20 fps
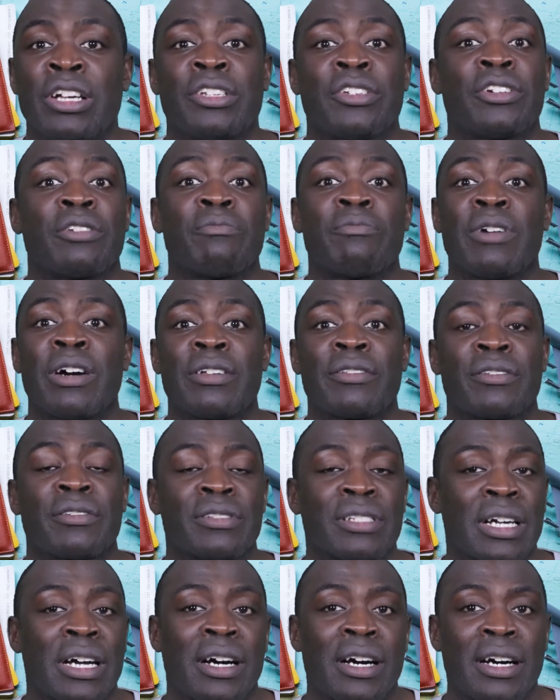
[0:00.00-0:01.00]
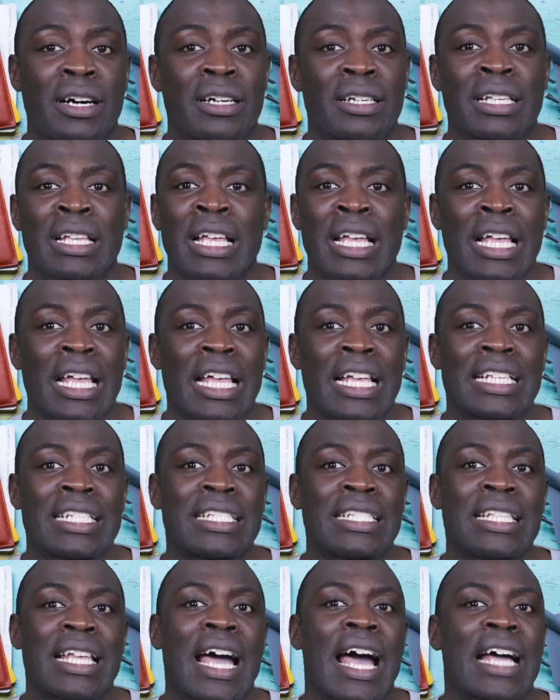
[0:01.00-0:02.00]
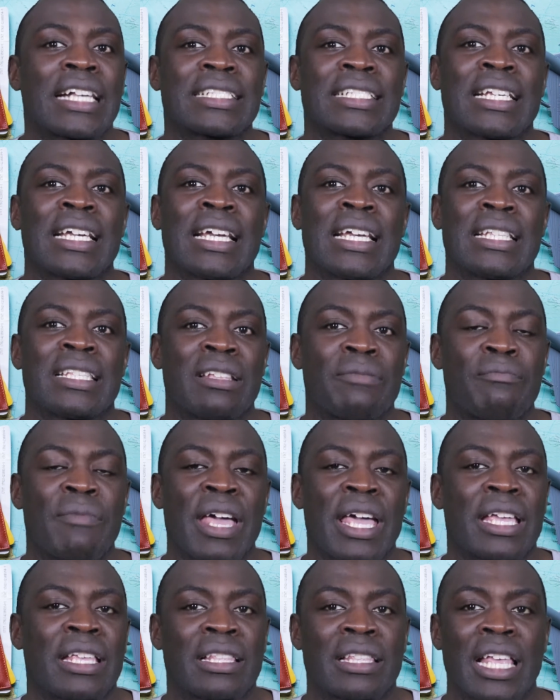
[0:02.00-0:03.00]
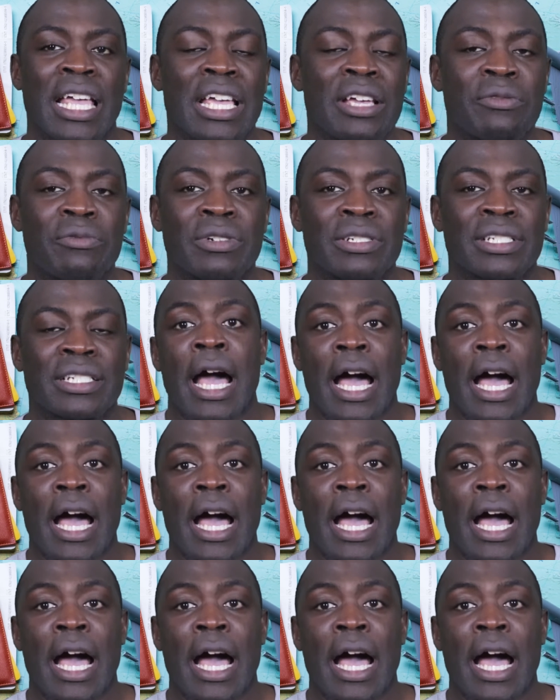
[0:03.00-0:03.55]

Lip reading: your mother tongue is not the main language.